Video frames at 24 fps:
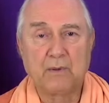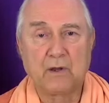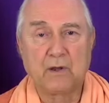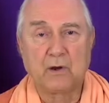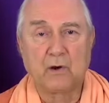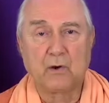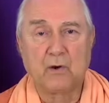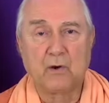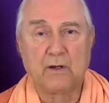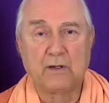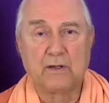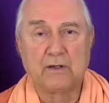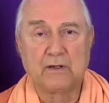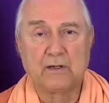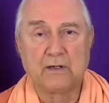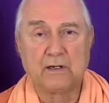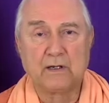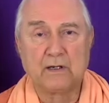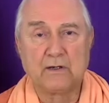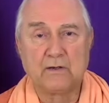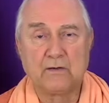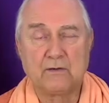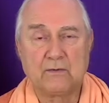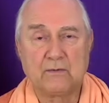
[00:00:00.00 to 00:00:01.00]
are going to
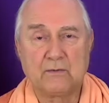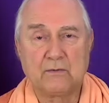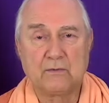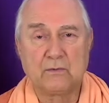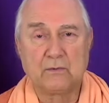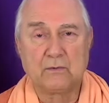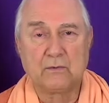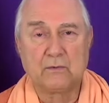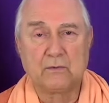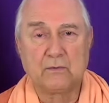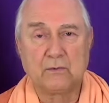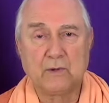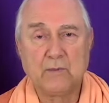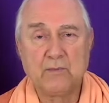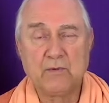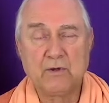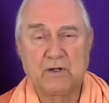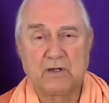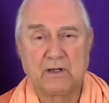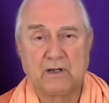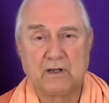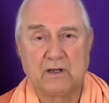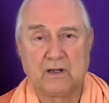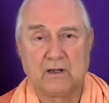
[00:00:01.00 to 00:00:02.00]
need to
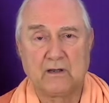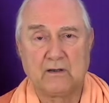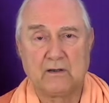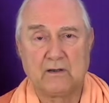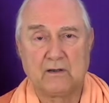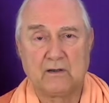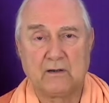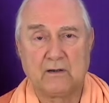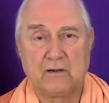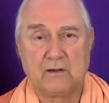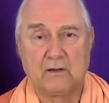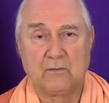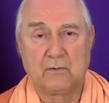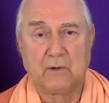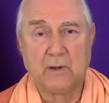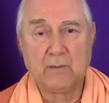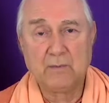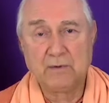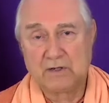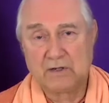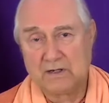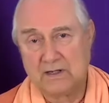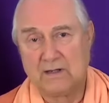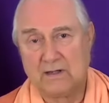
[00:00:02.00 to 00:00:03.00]
remedy
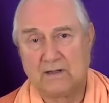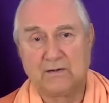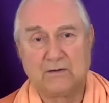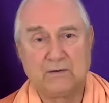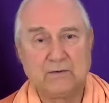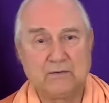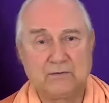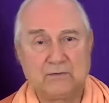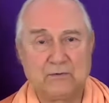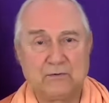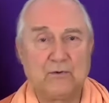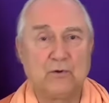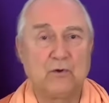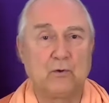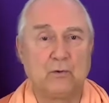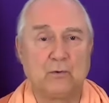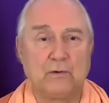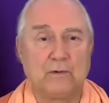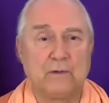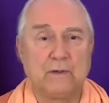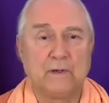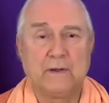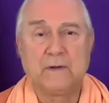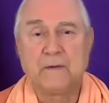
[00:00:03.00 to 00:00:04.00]
it soon,
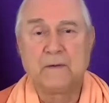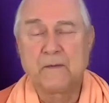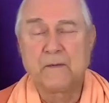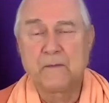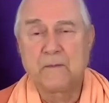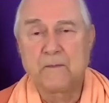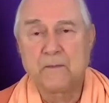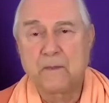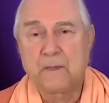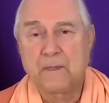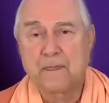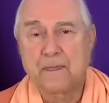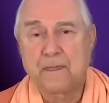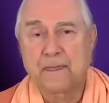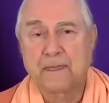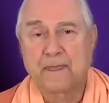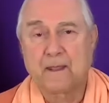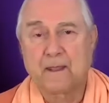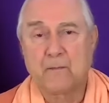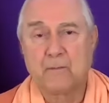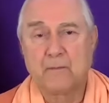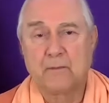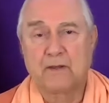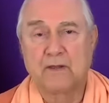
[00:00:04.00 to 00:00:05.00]

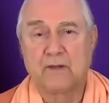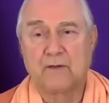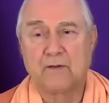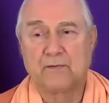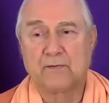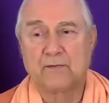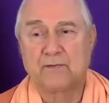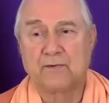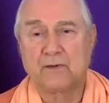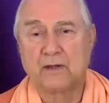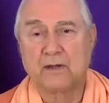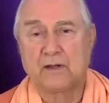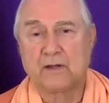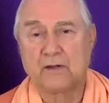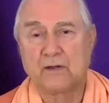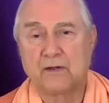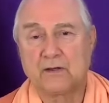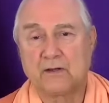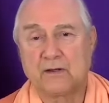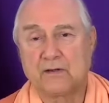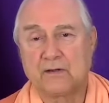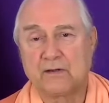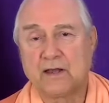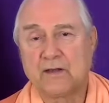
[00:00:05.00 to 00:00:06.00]
because it could
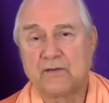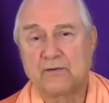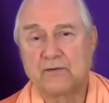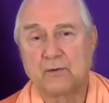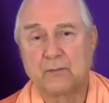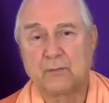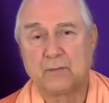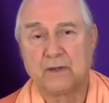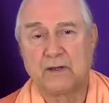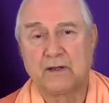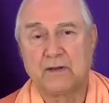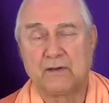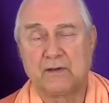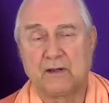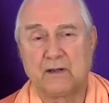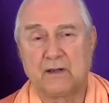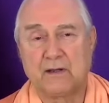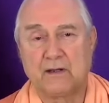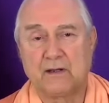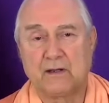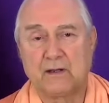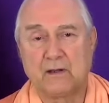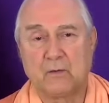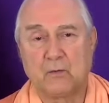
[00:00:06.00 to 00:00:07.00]
exacerbate then
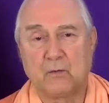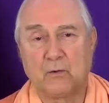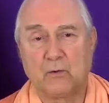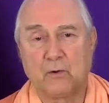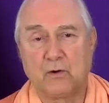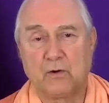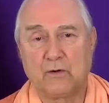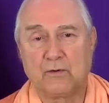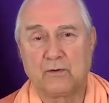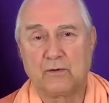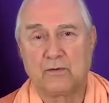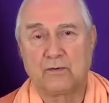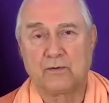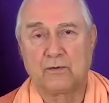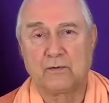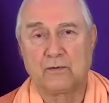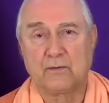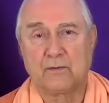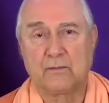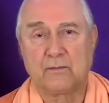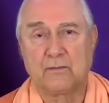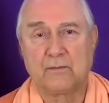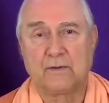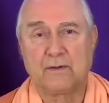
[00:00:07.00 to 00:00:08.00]
and get worse.
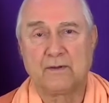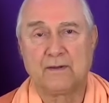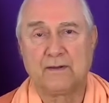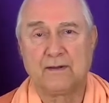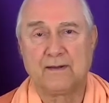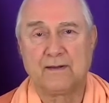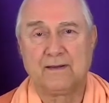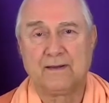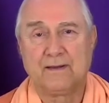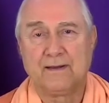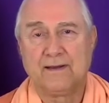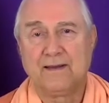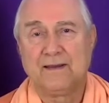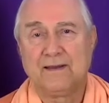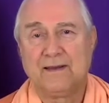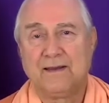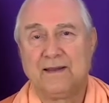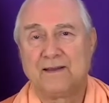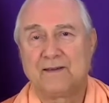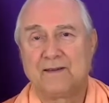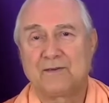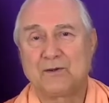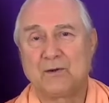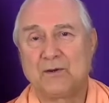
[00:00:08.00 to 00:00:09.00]

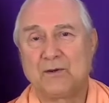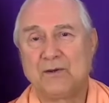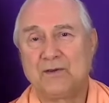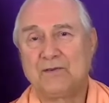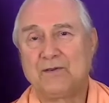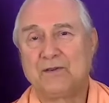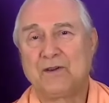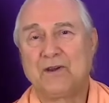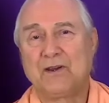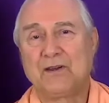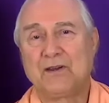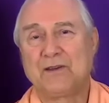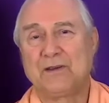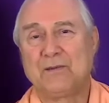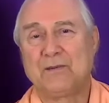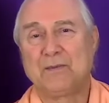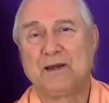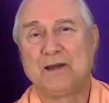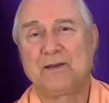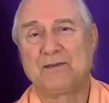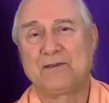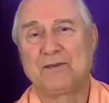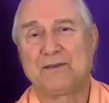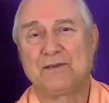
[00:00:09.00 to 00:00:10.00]
So he's talking
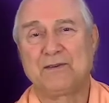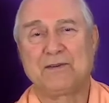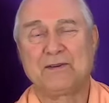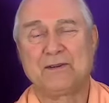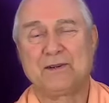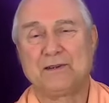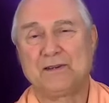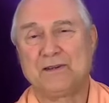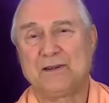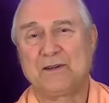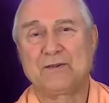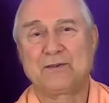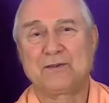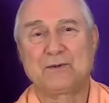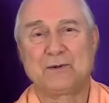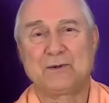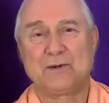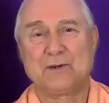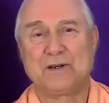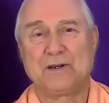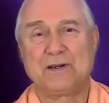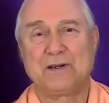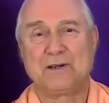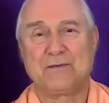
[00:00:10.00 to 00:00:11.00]
about this in the
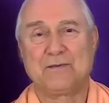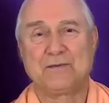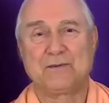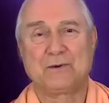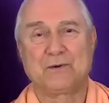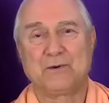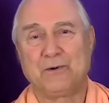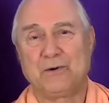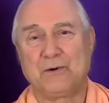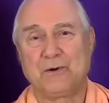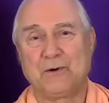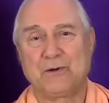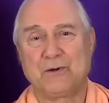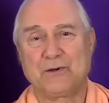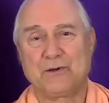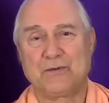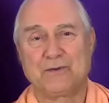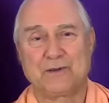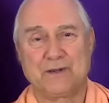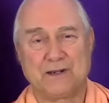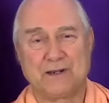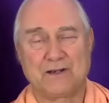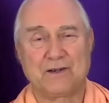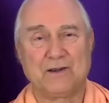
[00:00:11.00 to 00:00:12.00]
luxury of the court of
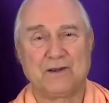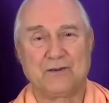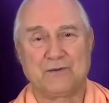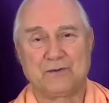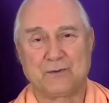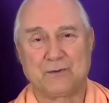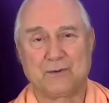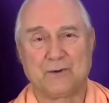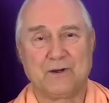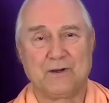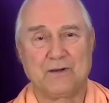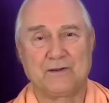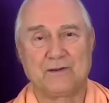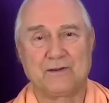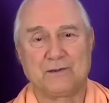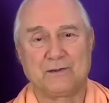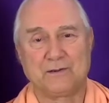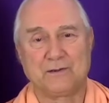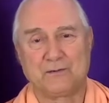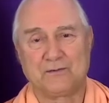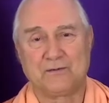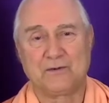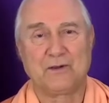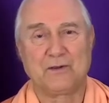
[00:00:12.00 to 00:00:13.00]
King Dasaratha, his
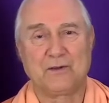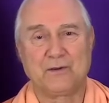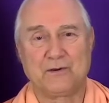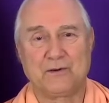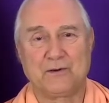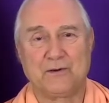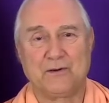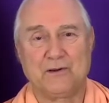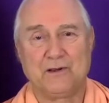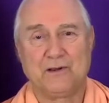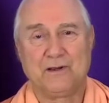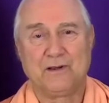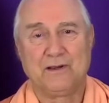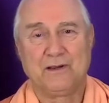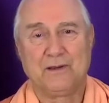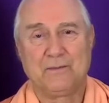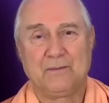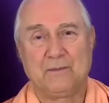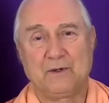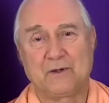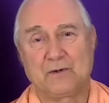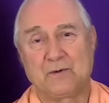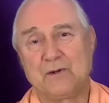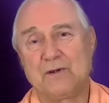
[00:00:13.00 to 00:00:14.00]
father.
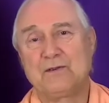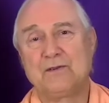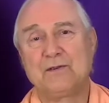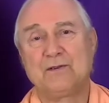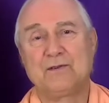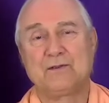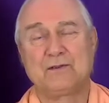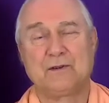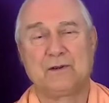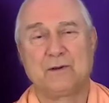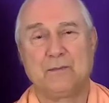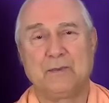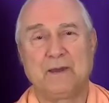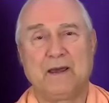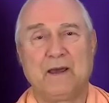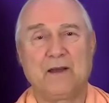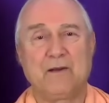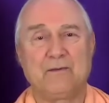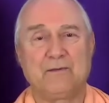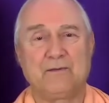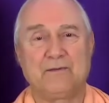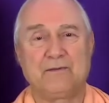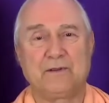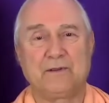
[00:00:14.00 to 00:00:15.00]
But Krishna is on a
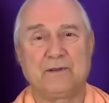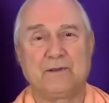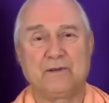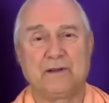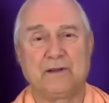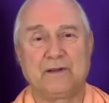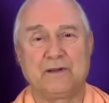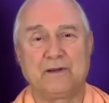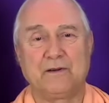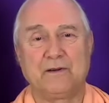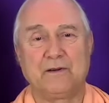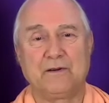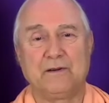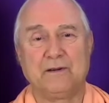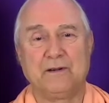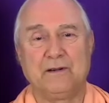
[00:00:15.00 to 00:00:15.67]
battlefield later